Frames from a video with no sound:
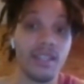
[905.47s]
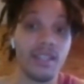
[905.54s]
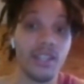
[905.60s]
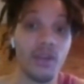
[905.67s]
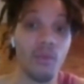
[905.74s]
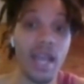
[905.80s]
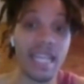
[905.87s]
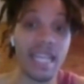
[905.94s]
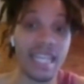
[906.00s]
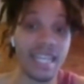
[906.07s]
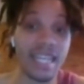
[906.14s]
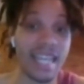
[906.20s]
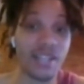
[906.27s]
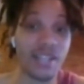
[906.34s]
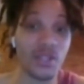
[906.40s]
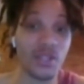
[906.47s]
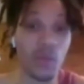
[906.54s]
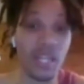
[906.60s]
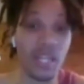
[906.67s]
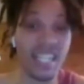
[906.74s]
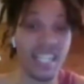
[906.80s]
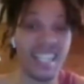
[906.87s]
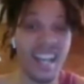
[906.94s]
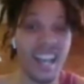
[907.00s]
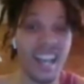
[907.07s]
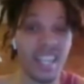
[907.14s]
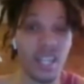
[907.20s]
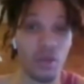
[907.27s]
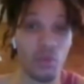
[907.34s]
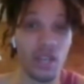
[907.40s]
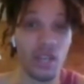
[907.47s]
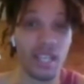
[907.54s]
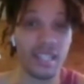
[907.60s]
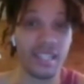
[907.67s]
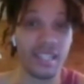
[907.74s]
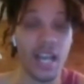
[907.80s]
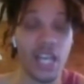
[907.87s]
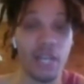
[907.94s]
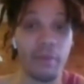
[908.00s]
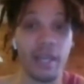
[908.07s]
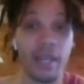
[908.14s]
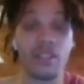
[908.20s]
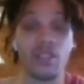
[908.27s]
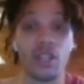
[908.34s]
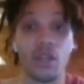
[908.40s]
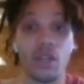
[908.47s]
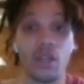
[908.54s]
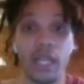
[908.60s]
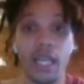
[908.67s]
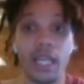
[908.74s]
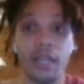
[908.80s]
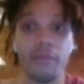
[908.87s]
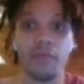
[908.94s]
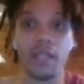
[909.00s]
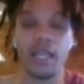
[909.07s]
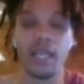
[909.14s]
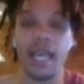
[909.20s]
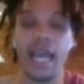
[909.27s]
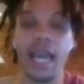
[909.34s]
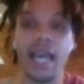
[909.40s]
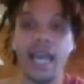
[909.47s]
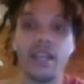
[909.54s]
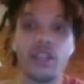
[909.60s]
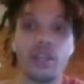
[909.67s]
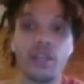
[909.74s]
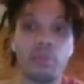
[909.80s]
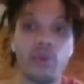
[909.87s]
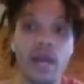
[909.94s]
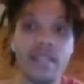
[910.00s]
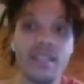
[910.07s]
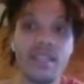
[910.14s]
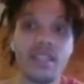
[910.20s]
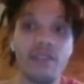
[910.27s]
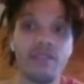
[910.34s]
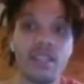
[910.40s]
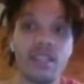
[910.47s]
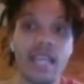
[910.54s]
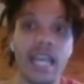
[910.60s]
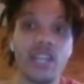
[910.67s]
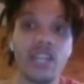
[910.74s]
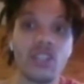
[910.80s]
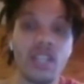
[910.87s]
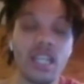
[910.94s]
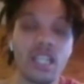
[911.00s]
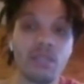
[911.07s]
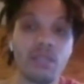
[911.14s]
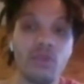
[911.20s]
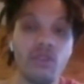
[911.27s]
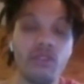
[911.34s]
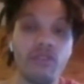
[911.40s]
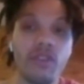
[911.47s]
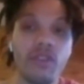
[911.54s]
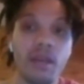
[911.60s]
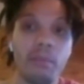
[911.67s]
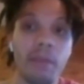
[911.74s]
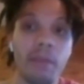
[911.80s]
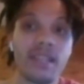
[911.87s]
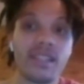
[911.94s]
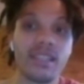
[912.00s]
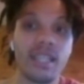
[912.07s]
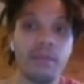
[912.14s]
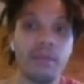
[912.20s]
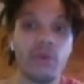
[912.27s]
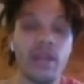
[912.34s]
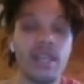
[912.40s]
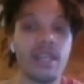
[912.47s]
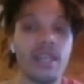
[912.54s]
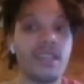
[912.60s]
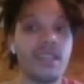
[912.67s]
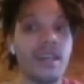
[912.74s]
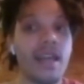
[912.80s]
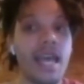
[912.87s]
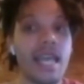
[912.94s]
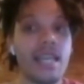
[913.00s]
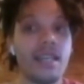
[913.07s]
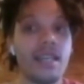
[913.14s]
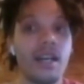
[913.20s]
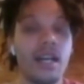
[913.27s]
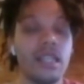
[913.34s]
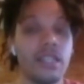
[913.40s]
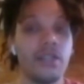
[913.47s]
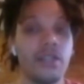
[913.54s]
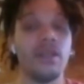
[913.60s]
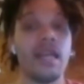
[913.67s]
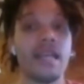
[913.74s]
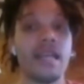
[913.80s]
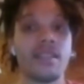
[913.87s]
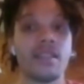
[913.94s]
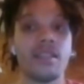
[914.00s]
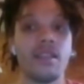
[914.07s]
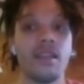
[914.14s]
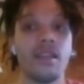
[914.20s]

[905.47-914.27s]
You know, white can castle queenside and the rook is lined up against the queen. And the presence of this h6 move makes liberating the knight a little less